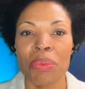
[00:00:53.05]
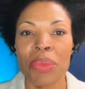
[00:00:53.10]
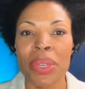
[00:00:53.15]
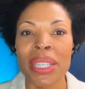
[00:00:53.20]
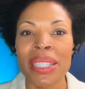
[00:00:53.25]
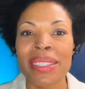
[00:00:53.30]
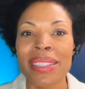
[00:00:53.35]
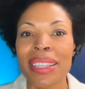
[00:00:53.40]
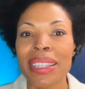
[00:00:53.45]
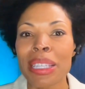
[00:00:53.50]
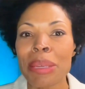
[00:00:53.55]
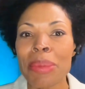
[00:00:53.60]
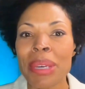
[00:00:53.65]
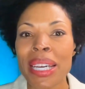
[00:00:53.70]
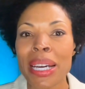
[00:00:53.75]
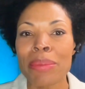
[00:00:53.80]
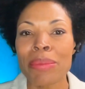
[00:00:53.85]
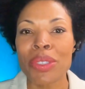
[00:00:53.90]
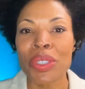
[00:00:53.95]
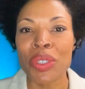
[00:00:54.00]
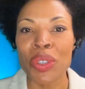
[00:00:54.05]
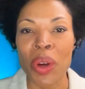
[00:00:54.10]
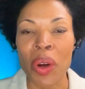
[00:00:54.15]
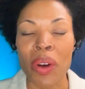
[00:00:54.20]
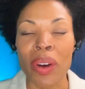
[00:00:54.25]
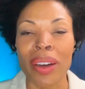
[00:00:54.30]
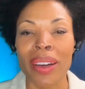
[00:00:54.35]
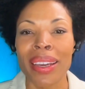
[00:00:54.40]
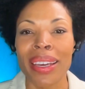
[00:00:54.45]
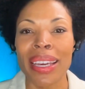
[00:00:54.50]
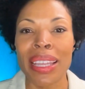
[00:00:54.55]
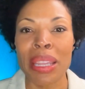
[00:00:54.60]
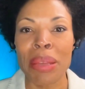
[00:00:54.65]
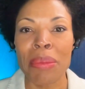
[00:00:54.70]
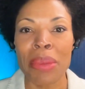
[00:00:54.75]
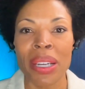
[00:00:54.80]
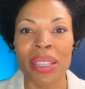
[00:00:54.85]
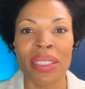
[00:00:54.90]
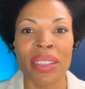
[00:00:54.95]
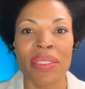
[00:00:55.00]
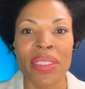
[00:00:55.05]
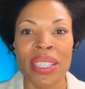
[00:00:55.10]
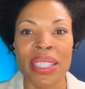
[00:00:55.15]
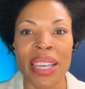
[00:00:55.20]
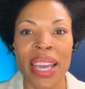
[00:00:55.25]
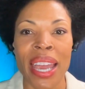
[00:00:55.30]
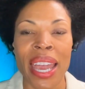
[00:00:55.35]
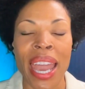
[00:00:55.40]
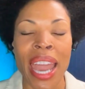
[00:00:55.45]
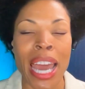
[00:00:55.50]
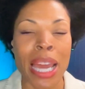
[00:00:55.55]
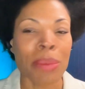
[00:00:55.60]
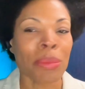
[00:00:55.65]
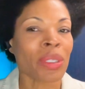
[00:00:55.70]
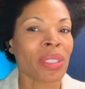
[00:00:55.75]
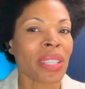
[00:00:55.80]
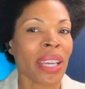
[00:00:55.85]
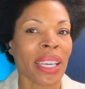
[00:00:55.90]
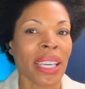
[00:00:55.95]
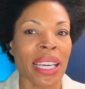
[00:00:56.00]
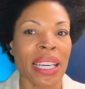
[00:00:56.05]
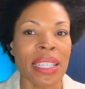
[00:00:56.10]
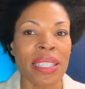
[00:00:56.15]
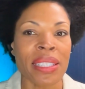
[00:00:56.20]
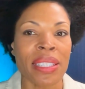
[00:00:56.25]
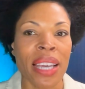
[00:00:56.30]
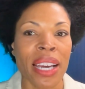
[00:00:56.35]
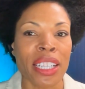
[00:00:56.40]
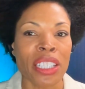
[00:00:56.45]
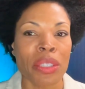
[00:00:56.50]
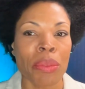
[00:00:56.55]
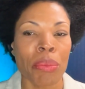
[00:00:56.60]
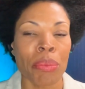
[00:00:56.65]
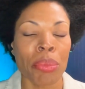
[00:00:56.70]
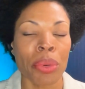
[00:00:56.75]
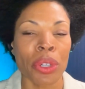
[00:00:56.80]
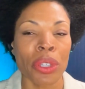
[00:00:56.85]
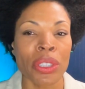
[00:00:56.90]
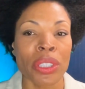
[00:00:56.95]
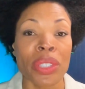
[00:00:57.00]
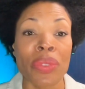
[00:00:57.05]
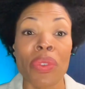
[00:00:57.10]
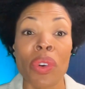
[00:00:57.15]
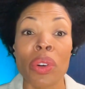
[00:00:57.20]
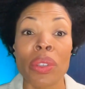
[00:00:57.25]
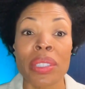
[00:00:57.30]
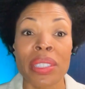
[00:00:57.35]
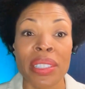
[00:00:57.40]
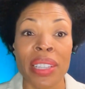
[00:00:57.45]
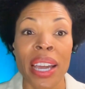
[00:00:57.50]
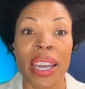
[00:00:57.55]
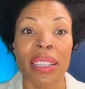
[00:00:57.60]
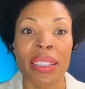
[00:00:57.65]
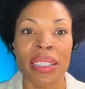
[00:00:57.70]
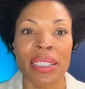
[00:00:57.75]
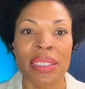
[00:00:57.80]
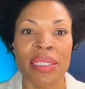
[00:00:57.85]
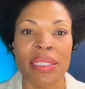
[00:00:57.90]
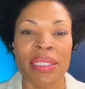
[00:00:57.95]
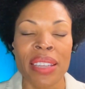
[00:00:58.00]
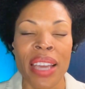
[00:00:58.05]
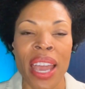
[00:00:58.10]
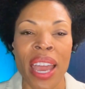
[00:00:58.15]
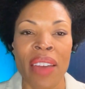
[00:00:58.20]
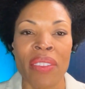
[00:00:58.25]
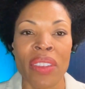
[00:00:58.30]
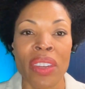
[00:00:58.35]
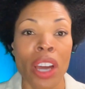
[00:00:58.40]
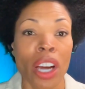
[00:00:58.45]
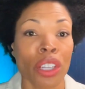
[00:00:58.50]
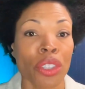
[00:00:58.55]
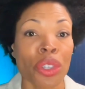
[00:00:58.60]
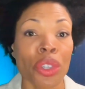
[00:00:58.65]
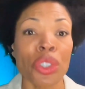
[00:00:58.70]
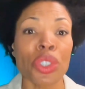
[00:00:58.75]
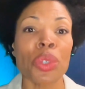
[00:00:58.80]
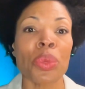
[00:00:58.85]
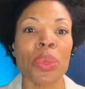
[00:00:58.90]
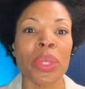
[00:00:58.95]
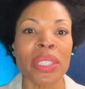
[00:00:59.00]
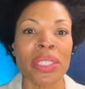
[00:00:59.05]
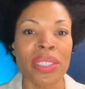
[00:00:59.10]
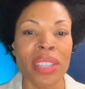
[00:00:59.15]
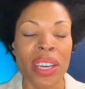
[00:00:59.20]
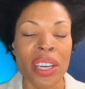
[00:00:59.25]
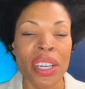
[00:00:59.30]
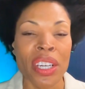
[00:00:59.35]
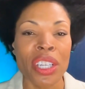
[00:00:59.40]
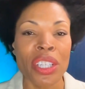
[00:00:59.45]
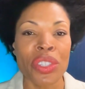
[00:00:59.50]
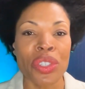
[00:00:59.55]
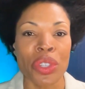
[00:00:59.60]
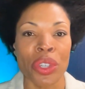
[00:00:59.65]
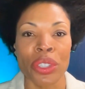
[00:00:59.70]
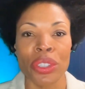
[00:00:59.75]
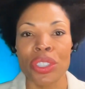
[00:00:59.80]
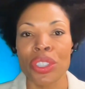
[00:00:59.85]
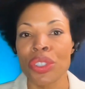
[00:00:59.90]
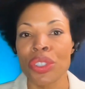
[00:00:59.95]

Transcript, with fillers: When it suddenly becomes dark in the middle of the day, animals like insects and birds fall silent, and the nocturnal ones start